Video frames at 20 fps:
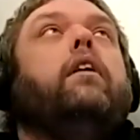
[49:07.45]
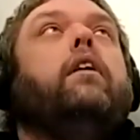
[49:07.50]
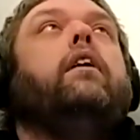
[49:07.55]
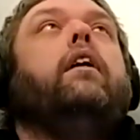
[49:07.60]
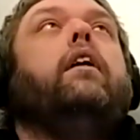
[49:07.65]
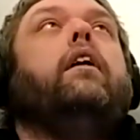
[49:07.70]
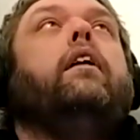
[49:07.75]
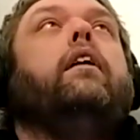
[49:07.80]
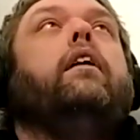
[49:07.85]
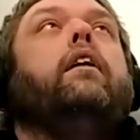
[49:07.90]

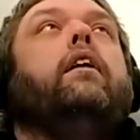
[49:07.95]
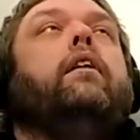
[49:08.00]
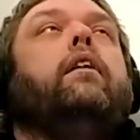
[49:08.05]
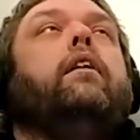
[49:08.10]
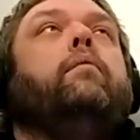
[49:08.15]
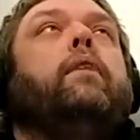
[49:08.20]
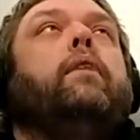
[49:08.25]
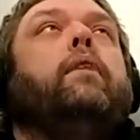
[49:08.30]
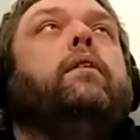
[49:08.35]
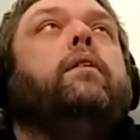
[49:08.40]
and then
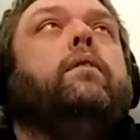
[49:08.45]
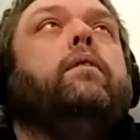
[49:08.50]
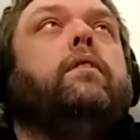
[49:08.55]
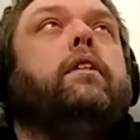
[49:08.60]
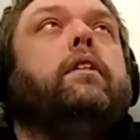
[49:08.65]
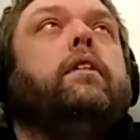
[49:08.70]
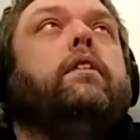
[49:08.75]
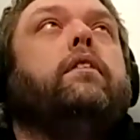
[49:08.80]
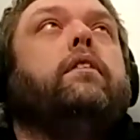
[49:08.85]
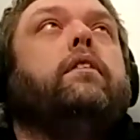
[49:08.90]
my
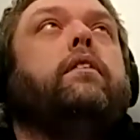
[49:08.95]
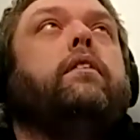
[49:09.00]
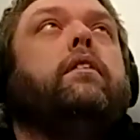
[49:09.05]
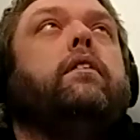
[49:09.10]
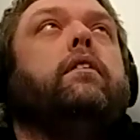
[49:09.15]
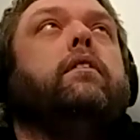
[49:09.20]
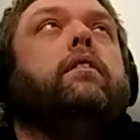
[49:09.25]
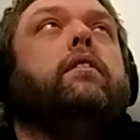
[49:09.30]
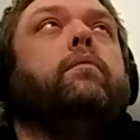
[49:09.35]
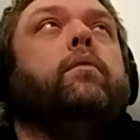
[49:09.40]
oldest
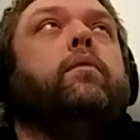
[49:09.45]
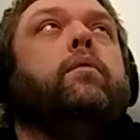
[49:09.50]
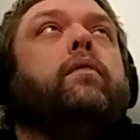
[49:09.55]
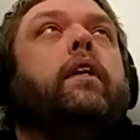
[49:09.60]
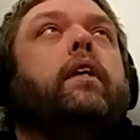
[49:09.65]
has moved